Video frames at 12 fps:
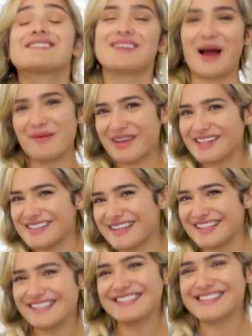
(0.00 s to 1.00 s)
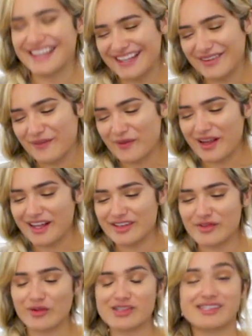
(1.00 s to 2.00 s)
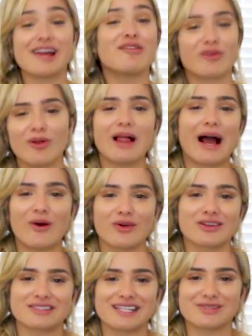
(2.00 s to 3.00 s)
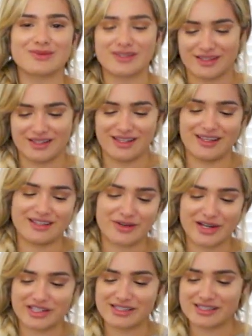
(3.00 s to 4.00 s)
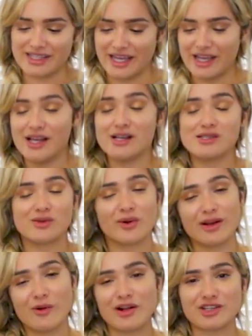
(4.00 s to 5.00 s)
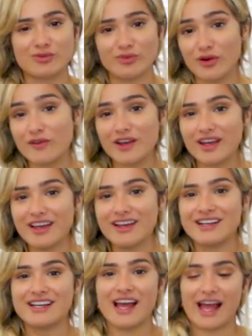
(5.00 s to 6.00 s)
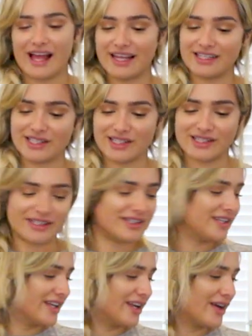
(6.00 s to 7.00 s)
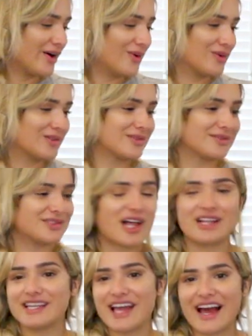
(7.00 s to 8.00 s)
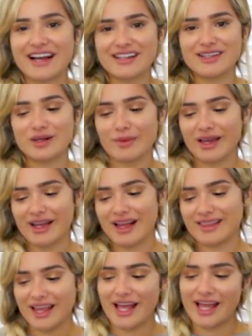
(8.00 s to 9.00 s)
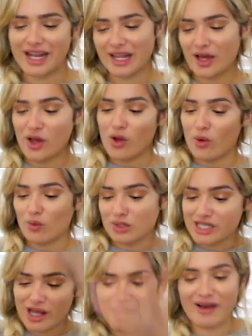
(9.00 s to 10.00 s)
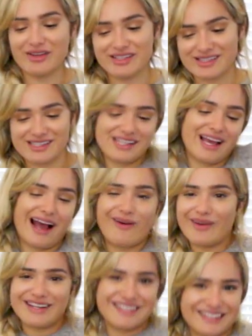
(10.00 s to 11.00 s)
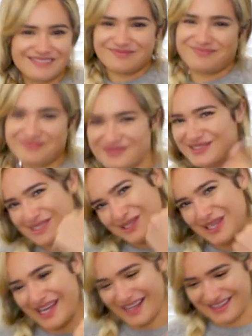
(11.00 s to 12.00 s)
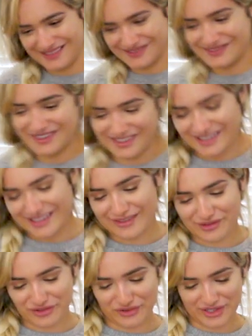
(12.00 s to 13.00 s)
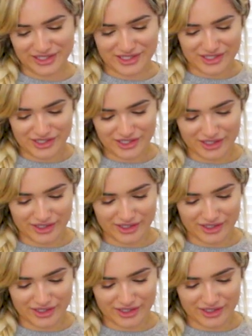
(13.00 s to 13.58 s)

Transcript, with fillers: So now I'm gonna set these in the fridge for several hours. That's what the directions say. So we're gonna watch a movie and, you know, lollygag a little bit and then we'll take them out and see how I did. So yeah. Fridge go.